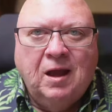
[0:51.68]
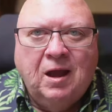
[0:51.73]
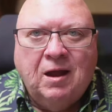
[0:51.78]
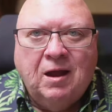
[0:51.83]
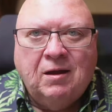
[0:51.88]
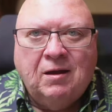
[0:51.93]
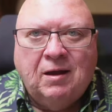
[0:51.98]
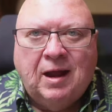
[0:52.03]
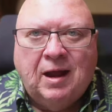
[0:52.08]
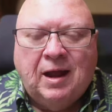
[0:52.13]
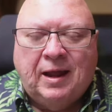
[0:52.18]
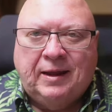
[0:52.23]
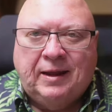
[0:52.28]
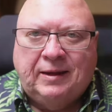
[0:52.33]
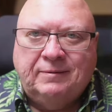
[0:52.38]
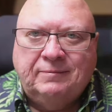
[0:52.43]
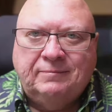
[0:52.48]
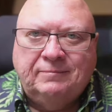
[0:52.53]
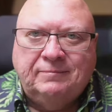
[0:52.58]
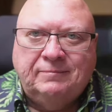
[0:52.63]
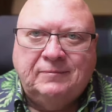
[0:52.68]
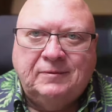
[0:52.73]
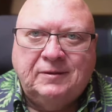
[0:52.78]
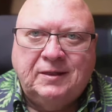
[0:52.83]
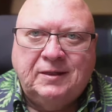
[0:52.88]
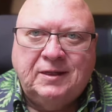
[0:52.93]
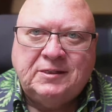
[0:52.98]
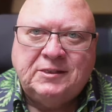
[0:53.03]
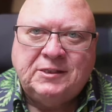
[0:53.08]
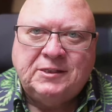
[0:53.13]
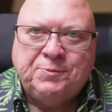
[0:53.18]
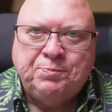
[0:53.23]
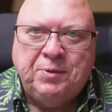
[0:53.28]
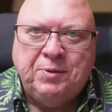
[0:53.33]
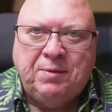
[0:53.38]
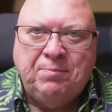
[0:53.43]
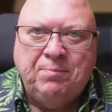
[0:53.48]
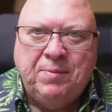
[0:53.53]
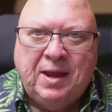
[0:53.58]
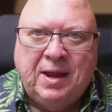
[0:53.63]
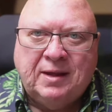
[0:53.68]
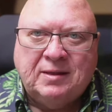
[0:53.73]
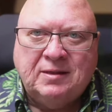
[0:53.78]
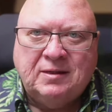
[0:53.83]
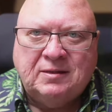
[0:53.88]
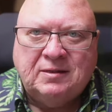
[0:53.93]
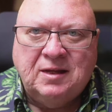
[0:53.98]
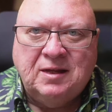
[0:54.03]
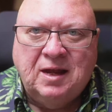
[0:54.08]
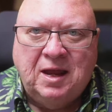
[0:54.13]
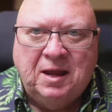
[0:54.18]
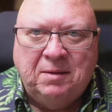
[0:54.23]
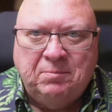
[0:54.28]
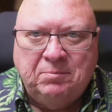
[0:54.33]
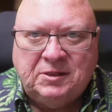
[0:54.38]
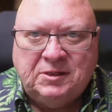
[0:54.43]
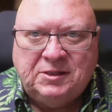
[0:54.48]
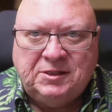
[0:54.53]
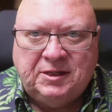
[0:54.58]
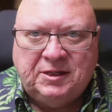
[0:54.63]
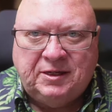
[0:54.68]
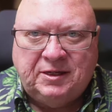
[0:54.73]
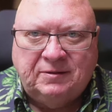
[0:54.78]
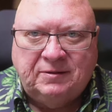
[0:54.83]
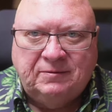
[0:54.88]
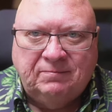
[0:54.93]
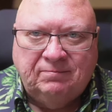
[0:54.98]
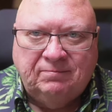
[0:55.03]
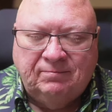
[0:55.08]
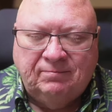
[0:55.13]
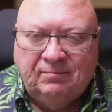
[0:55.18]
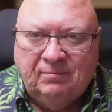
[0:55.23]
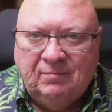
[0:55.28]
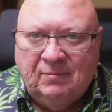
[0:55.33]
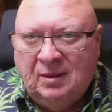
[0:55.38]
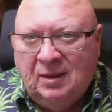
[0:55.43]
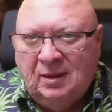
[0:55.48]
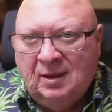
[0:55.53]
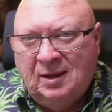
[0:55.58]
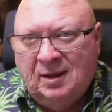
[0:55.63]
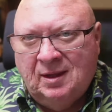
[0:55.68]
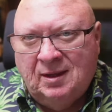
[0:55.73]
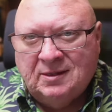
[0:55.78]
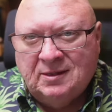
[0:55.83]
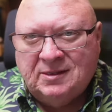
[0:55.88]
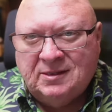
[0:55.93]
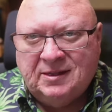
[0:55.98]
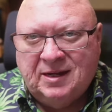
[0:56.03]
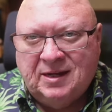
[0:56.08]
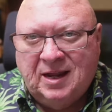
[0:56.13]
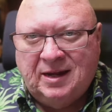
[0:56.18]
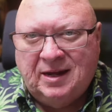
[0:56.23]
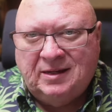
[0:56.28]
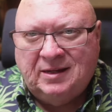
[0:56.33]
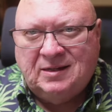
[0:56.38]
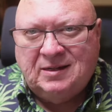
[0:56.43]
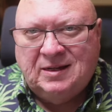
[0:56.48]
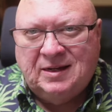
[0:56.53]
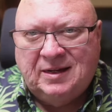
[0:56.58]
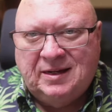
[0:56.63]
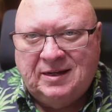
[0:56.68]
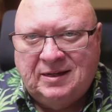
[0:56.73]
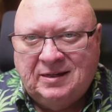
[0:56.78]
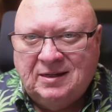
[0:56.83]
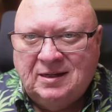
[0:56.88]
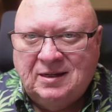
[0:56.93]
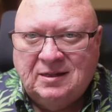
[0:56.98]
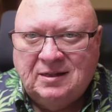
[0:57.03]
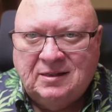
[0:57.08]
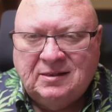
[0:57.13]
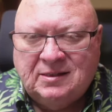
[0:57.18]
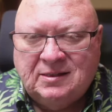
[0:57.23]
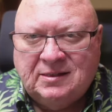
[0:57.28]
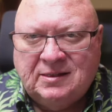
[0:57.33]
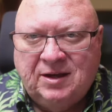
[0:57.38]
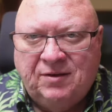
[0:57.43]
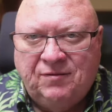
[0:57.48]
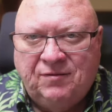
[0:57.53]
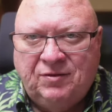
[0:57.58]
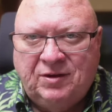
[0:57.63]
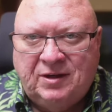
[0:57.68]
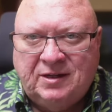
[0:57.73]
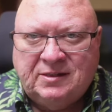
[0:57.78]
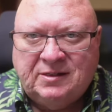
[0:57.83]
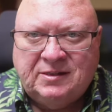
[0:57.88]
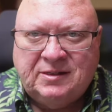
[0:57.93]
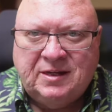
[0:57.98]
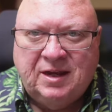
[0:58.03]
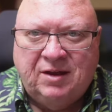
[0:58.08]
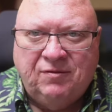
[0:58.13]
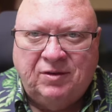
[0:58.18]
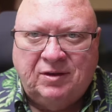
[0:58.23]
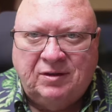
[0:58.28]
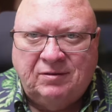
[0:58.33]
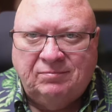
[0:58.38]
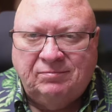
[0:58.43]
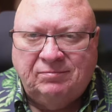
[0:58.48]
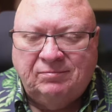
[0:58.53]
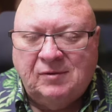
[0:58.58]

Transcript: All right, let's spin back the time machine. It's 1977.